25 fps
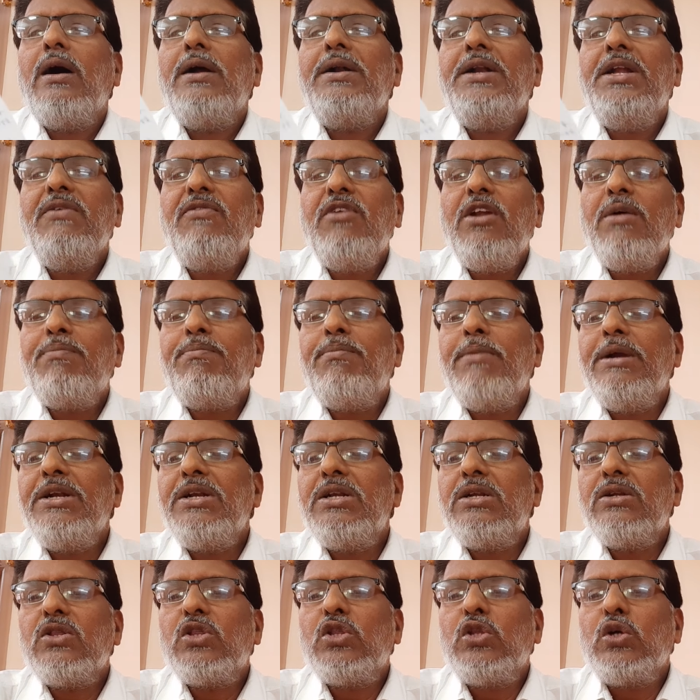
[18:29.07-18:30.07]

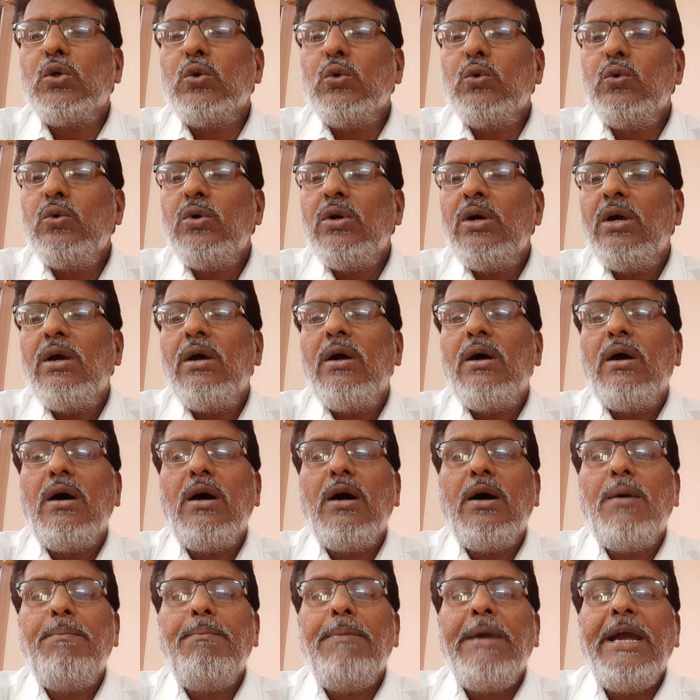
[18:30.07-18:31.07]
Development through
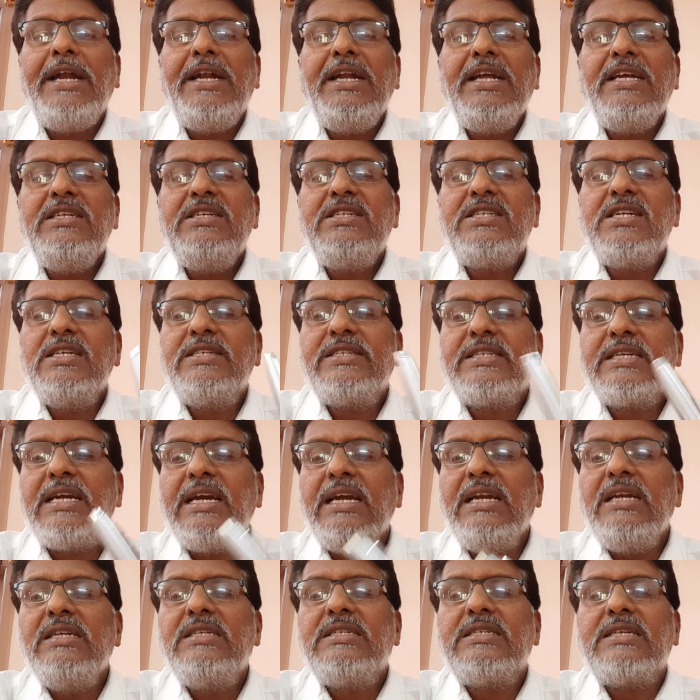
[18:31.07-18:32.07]
managerial
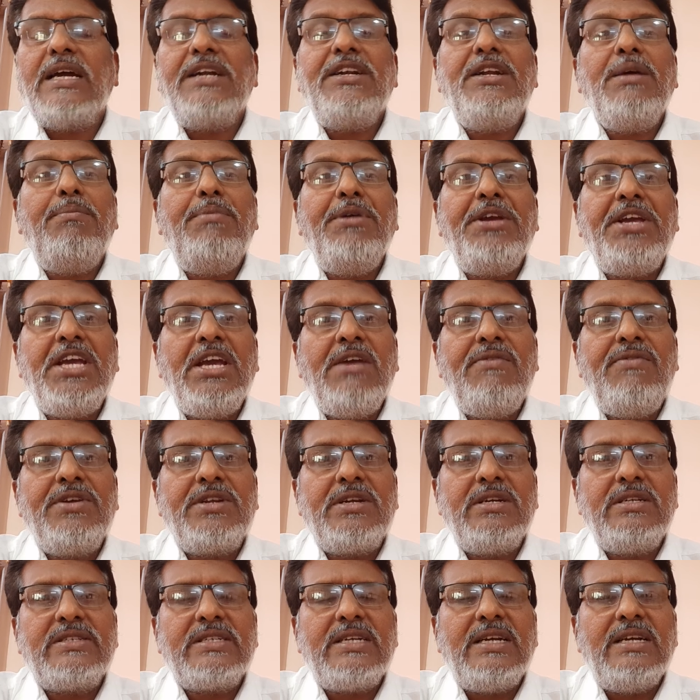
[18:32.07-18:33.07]
skills and
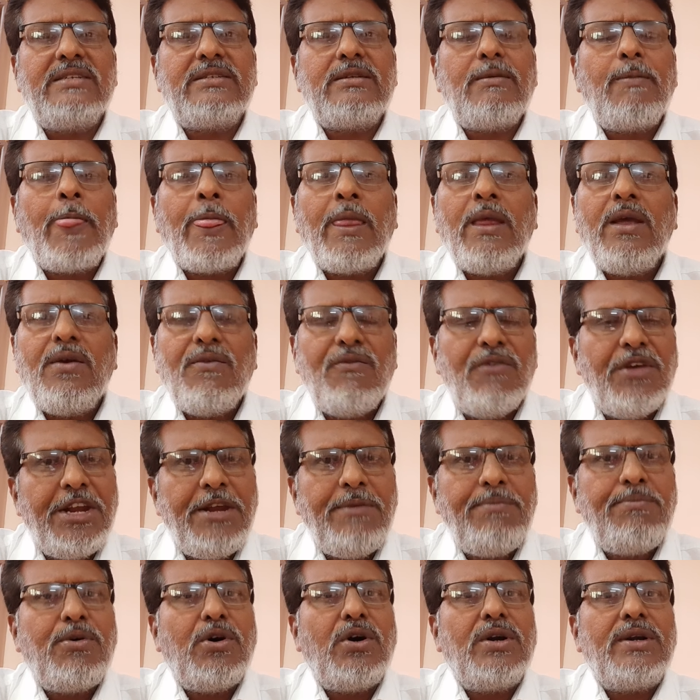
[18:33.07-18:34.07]
behavioral skills. Very
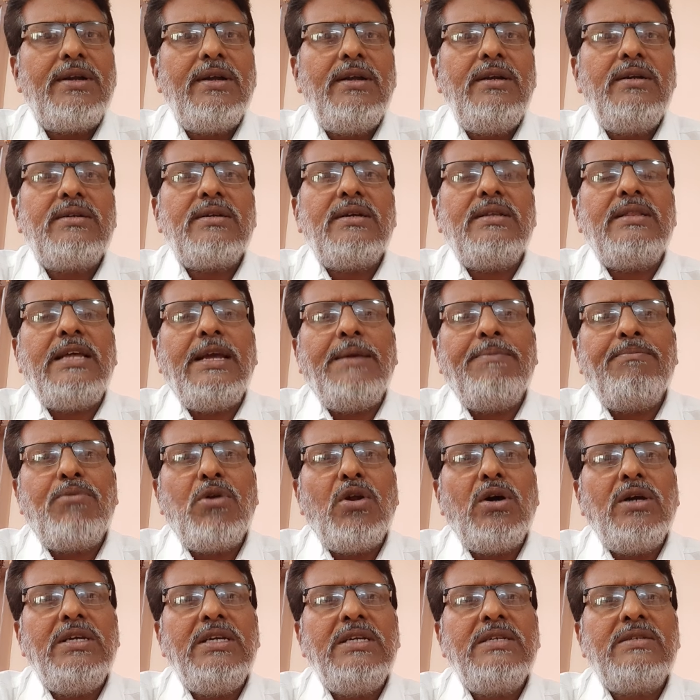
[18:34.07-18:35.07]
important, the
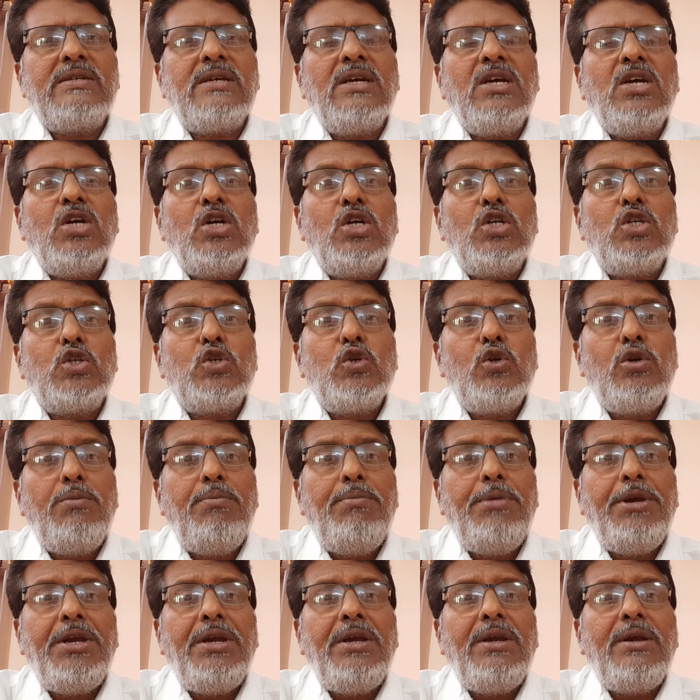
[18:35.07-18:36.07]
employees should
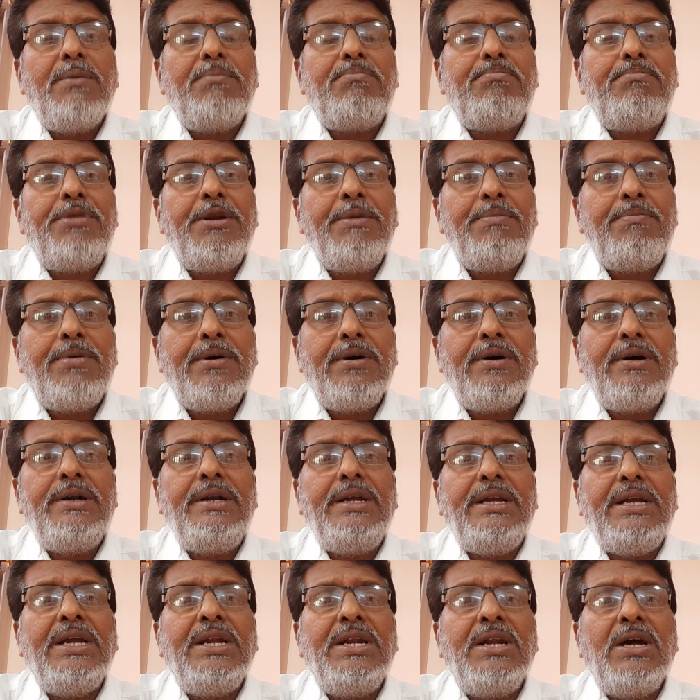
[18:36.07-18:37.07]
be prepared
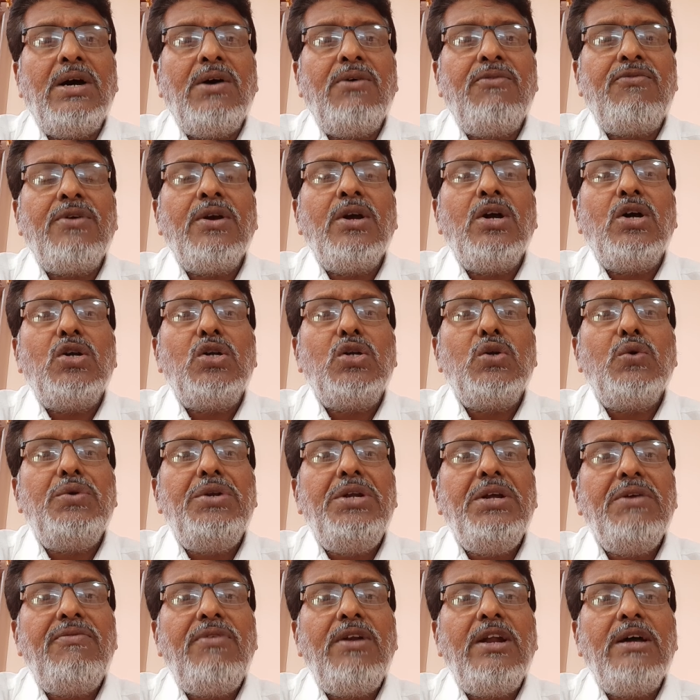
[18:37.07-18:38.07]
enough to
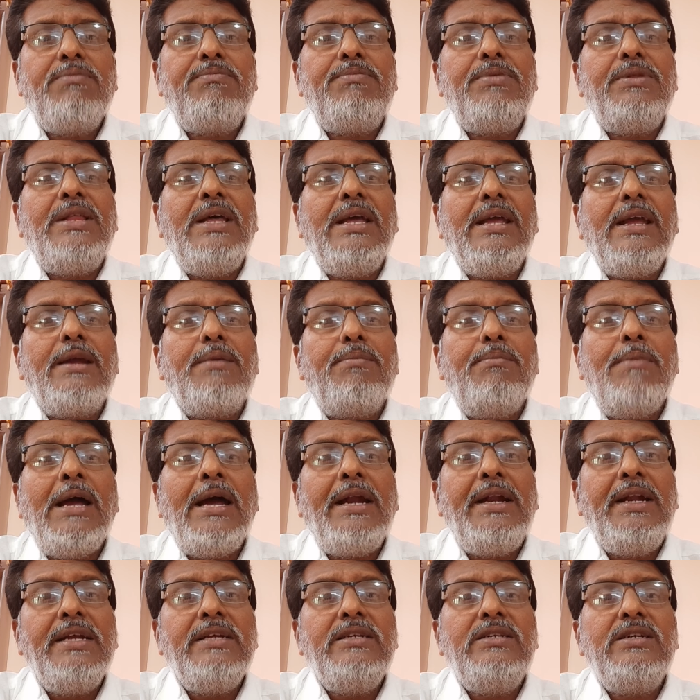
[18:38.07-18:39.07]
develop their
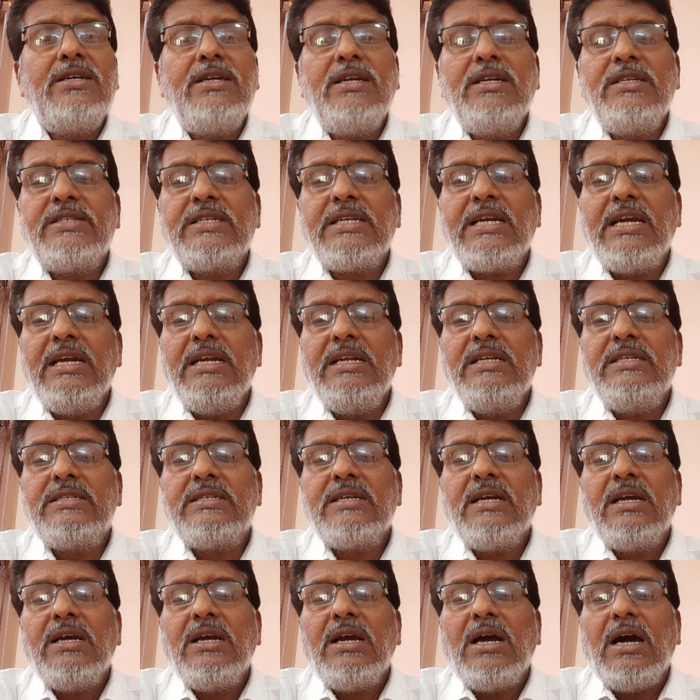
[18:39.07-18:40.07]
managerial
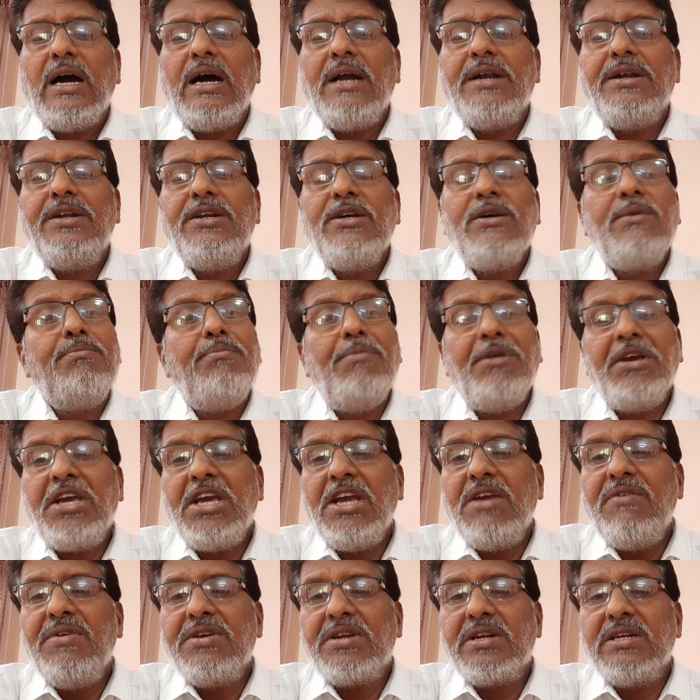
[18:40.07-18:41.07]
skills and
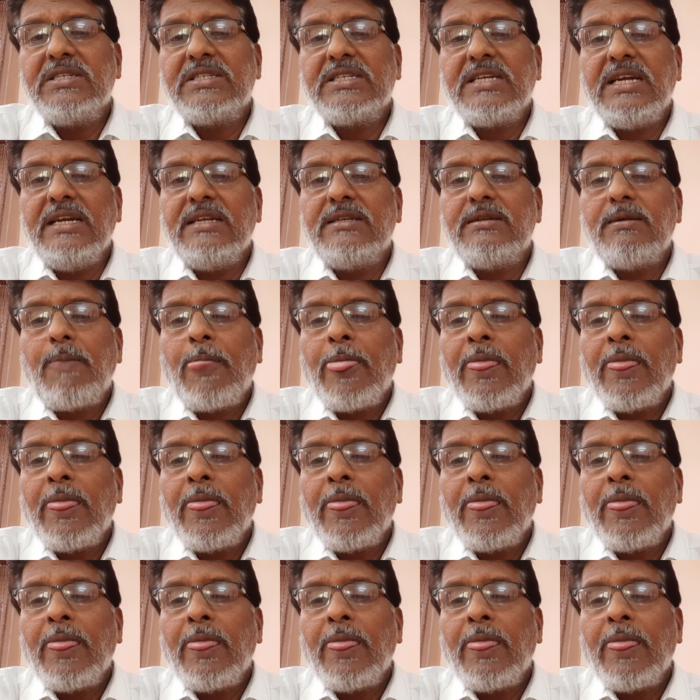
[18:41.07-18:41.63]
behavioral skills.